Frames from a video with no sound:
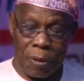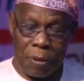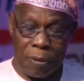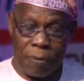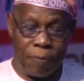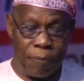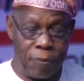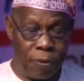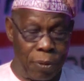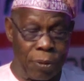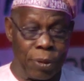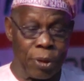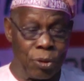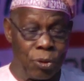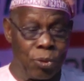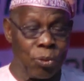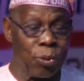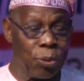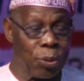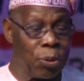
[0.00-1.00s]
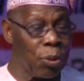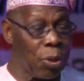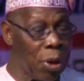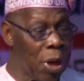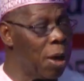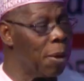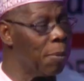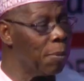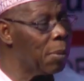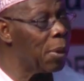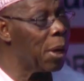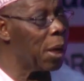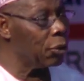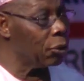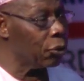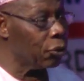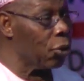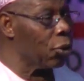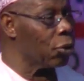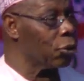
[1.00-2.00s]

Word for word: for the youth to come and talk